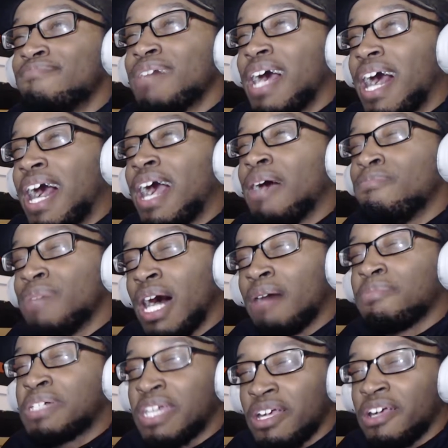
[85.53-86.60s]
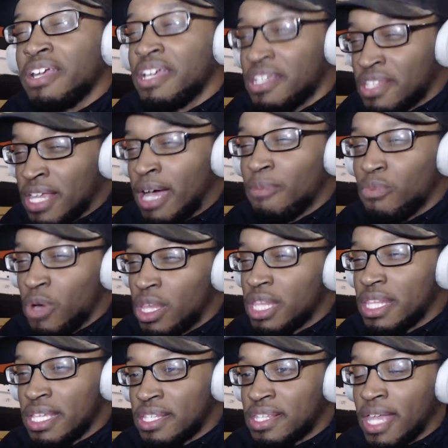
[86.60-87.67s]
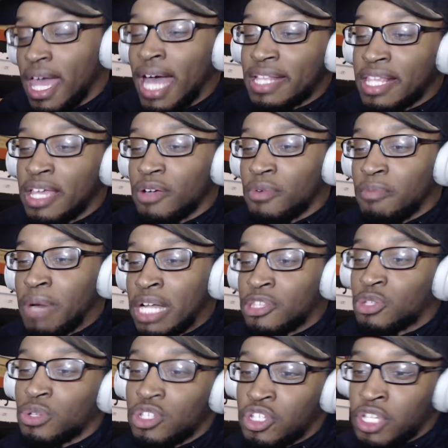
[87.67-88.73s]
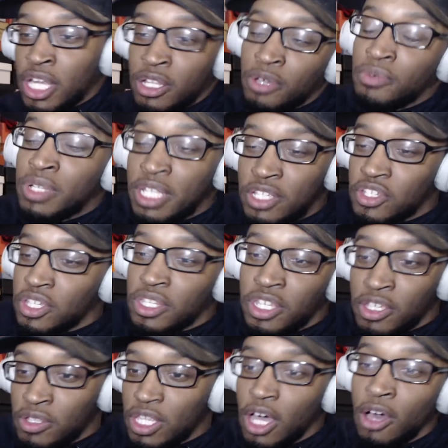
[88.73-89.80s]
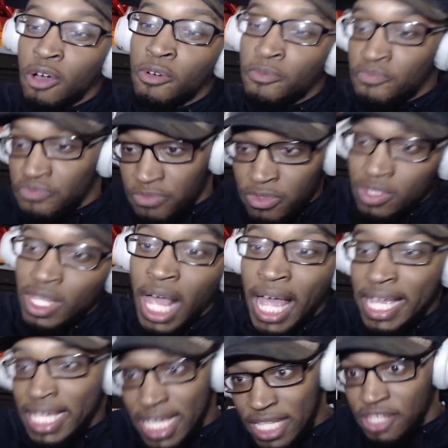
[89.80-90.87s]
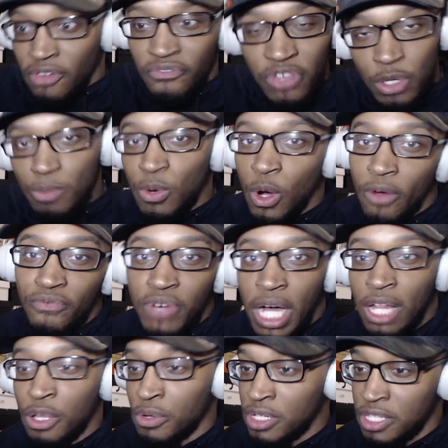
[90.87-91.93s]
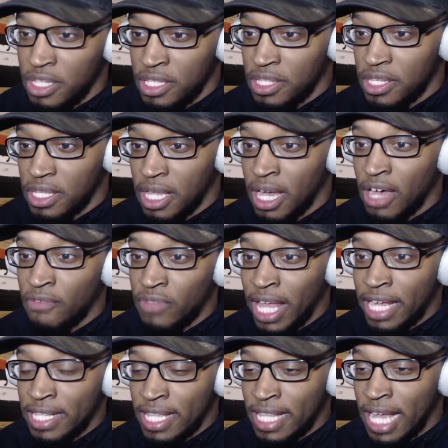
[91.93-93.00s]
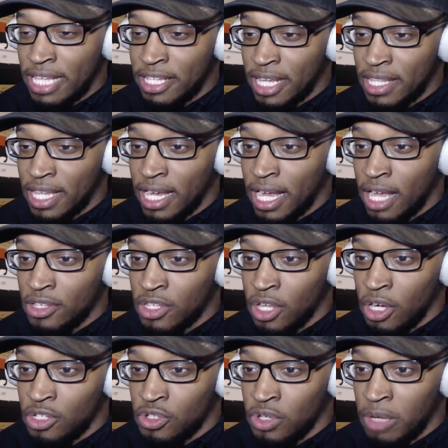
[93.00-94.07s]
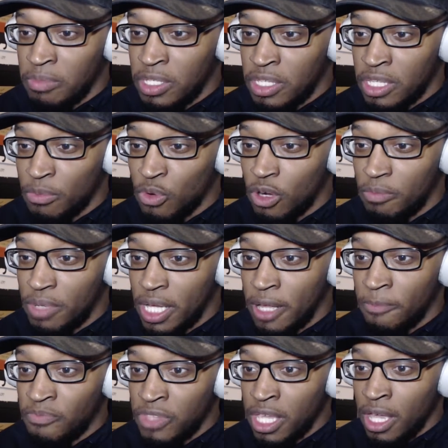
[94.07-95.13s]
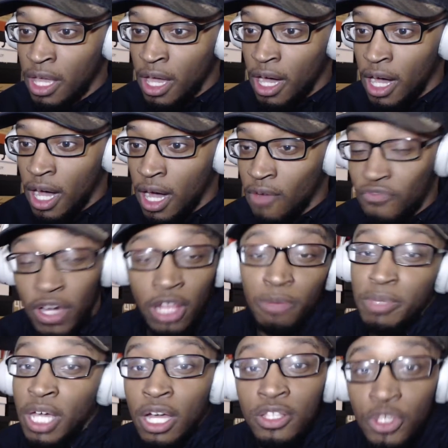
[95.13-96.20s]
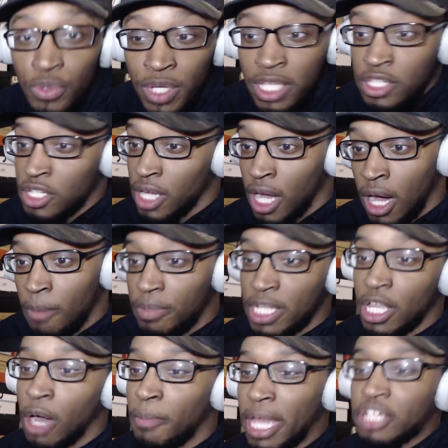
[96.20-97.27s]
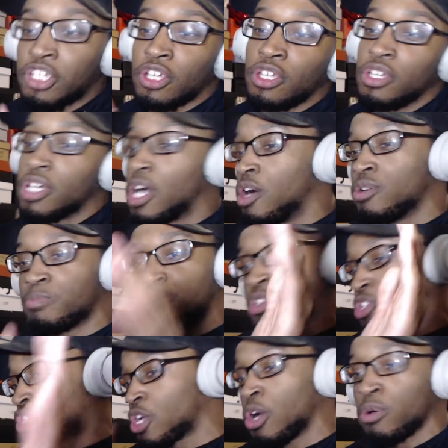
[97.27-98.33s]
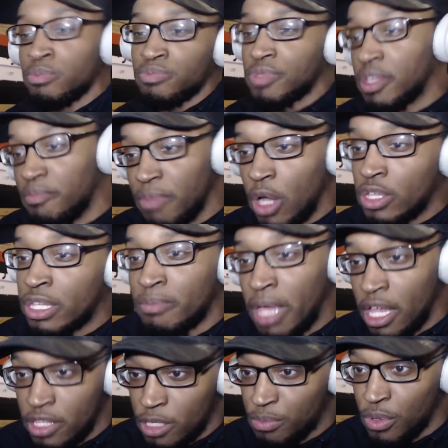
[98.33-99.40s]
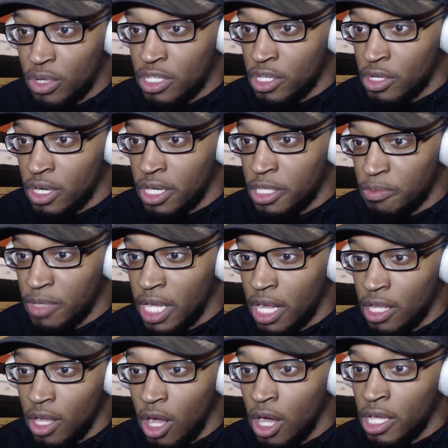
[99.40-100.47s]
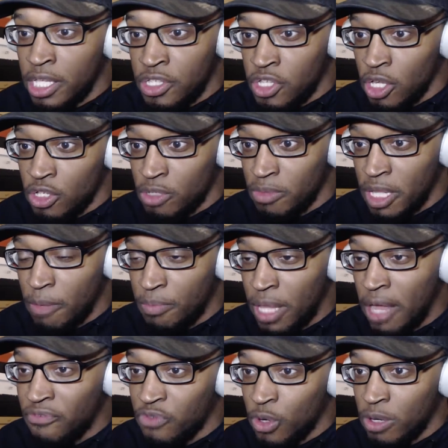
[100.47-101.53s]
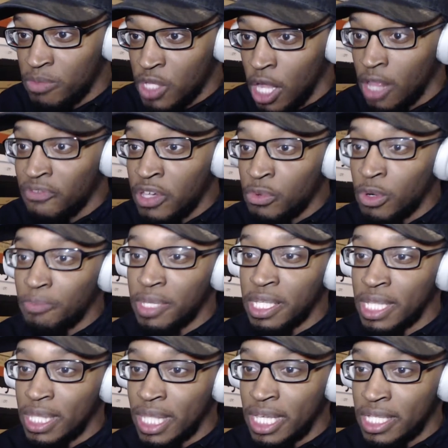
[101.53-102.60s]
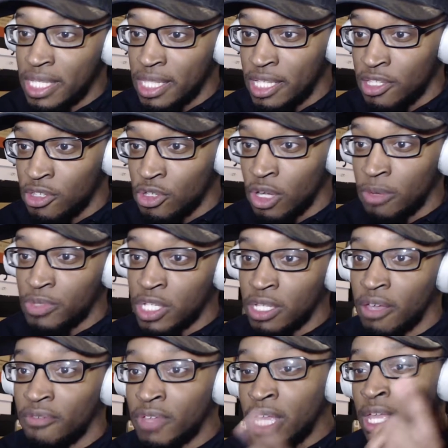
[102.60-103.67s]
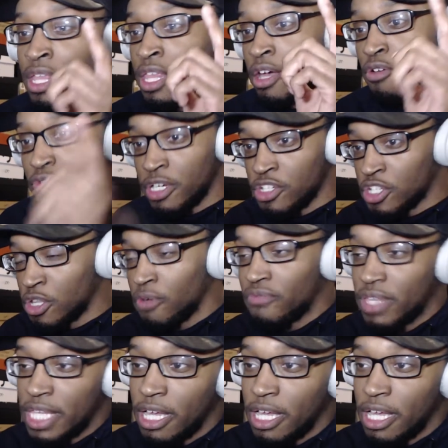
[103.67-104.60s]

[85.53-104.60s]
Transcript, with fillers: I'm curious. One of these days, I think when my Twitch channel, when it just, you know, like, gets a few more followers and stuff, like, then that's, I think I'll start streaming some more. But follow me on Twitch. But no, make sure you go show the most amount of support to Crispy on all his social media platforms. All of it will be in the link to the description of the original video.